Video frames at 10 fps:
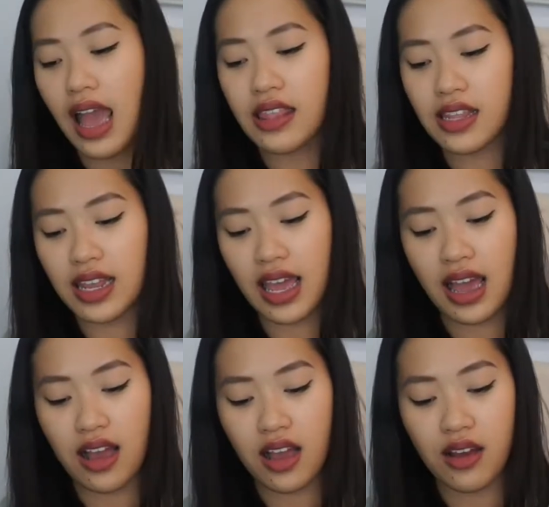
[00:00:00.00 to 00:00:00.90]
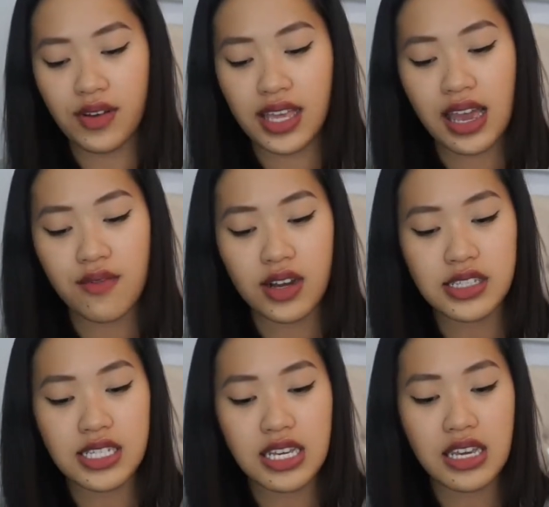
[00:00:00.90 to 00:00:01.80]
And then I have a Kat
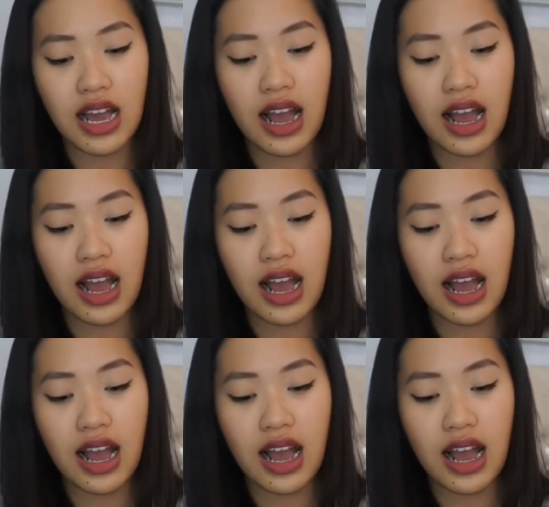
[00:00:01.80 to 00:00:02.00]
Von D